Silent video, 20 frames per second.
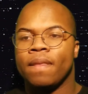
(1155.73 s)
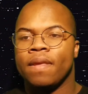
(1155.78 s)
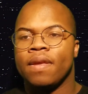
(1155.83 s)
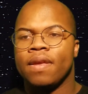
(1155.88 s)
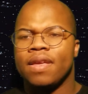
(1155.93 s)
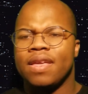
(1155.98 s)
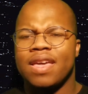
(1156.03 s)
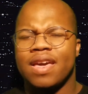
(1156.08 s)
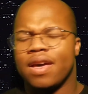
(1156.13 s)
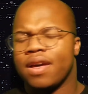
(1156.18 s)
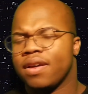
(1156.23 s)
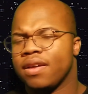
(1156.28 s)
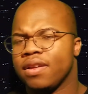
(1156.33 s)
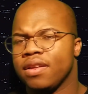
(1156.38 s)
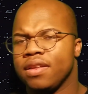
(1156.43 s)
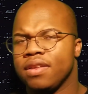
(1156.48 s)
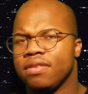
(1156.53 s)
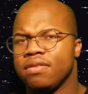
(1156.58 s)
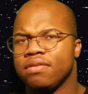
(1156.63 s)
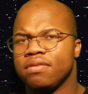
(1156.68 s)
yeah,
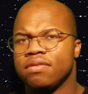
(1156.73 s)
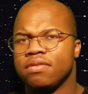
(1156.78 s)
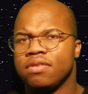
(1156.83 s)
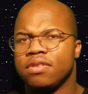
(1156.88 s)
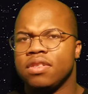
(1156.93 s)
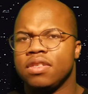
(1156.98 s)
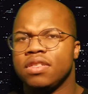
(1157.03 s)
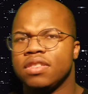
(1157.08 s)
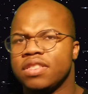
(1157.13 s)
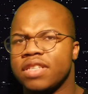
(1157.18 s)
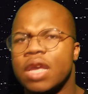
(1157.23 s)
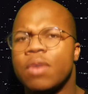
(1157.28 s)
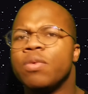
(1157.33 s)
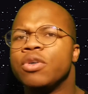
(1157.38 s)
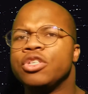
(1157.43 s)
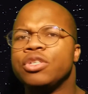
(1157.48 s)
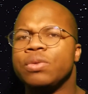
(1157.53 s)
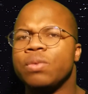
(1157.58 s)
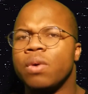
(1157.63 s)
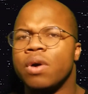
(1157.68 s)
say what
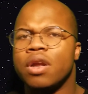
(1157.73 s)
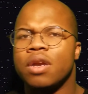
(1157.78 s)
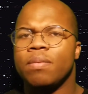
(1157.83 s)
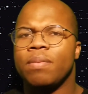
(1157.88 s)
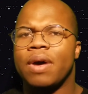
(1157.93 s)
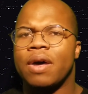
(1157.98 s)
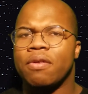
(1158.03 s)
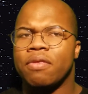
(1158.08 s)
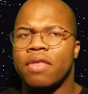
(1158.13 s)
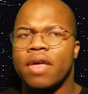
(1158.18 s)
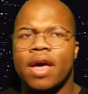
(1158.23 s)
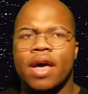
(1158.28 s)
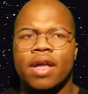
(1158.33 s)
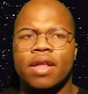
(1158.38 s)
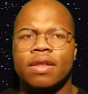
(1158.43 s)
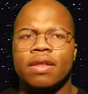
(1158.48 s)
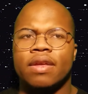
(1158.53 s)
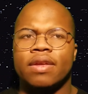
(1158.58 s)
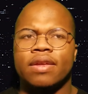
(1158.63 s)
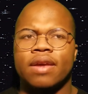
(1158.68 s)
you want about that.
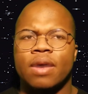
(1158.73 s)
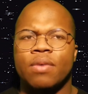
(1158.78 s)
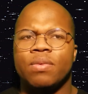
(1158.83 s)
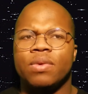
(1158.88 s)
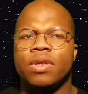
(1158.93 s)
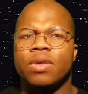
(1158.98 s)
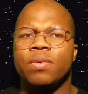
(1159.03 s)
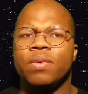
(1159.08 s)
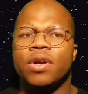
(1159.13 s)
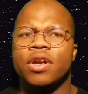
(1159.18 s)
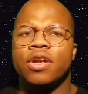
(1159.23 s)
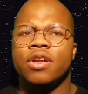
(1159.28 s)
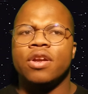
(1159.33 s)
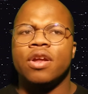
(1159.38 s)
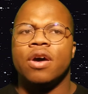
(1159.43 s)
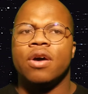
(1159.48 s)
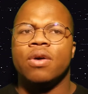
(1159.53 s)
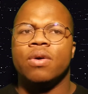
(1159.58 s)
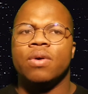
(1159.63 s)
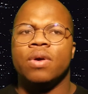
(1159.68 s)
Like, I really want to
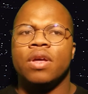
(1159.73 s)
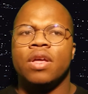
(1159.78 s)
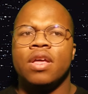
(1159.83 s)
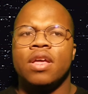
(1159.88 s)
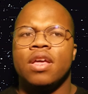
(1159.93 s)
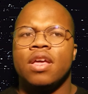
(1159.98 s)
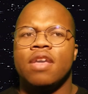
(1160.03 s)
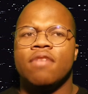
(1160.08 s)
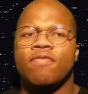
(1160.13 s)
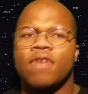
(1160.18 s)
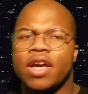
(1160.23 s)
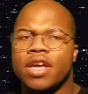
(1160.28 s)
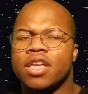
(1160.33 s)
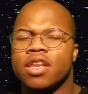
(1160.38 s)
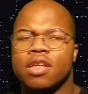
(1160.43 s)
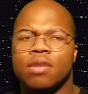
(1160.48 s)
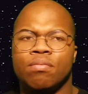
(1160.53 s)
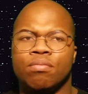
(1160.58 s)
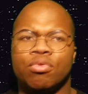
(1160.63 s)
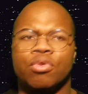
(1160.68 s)
know if I could
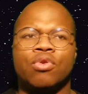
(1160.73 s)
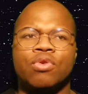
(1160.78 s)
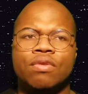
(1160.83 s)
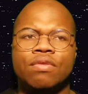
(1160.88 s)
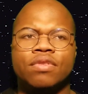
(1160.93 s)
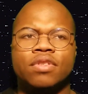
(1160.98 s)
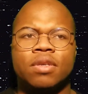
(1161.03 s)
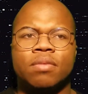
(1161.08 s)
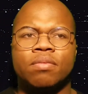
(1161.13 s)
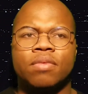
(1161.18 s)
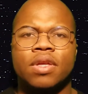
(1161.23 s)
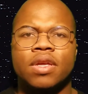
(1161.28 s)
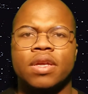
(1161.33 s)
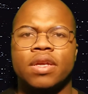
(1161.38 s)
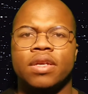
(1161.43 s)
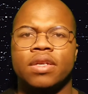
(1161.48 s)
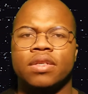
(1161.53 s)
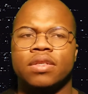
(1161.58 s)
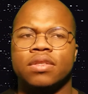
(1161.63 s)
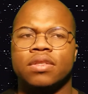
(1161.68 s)
improve some
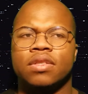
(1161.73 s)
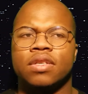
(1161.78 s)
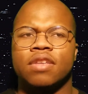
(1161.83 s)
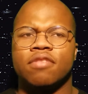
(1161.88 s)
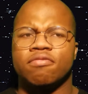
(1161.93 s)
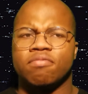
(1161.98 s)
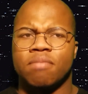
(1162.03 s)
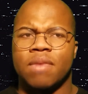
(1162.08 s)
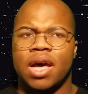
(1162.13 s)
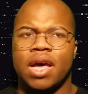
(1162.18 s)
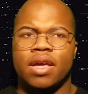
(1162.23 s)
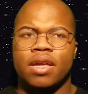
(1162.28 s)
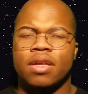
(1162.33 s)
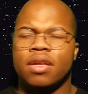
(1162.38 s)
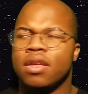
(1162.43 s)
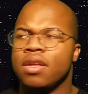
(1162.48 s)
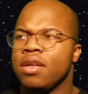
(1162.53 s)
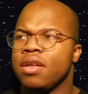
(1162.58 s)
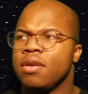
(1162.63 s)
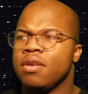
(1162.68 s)
things, if my
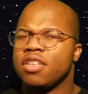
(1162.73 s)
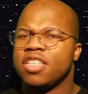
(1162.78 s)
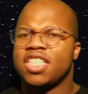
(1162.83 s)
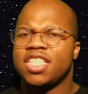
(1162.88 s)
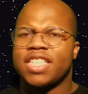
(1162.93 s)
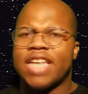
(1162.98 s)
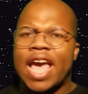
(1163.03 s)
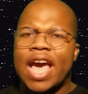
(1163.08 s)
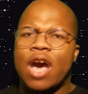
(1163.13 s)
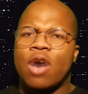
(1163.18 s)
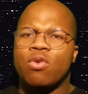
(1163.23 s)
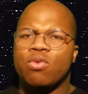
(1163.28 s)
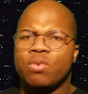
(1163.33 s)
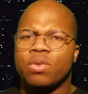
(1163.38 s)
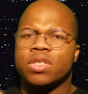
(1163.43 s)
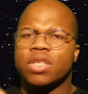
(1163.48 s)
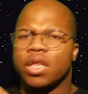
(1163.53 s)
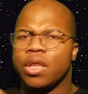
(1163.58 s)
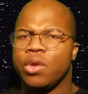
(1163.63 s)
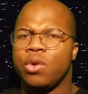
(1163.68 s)
sound was a
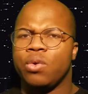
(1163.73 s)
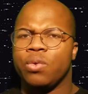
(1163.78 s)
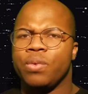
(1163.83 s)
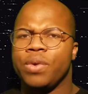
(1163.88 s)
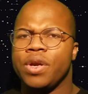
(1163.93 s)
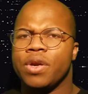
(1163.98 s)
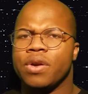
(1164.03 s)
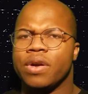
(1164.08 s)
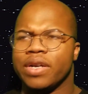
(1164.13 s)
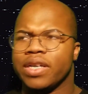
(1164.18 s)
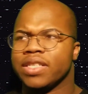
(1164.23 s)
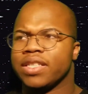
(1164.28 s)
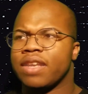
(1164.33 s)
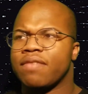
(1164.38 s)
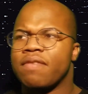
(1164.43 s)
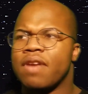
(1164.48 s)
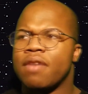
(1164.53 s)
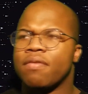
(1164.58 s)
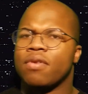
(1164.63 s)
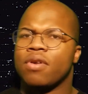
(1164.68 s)
little weird because I've
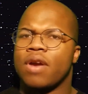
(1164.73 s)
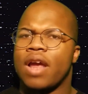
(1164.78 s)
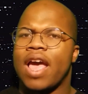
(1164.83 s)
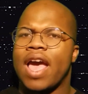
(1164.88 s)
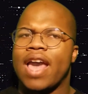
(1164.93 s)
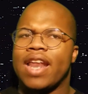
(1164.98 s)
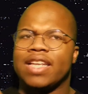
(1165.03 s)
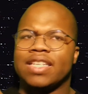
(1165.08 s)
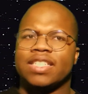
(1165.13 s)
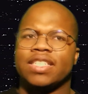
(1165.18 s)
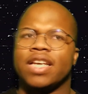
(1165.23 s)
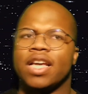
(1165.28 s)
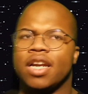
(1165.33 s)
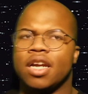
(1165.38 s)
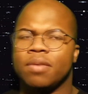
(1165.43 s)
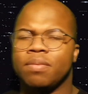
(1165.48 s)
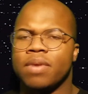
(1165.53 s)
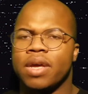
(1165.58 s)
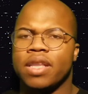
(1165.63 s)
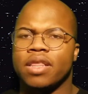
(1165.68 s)
never had it set up
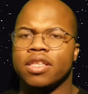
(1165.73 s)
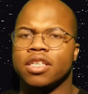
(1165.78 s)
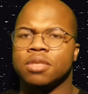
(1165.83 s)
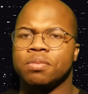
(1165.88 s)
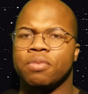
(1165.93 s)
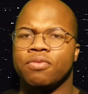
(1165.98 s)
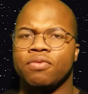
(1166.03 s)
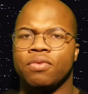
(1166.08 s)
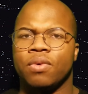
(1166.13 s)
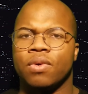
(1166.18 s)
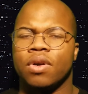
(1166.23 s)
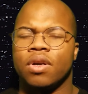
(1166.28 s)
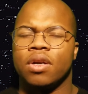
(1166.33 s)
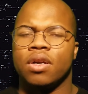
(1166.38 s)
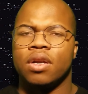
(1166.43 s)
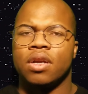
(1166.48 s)
like this before.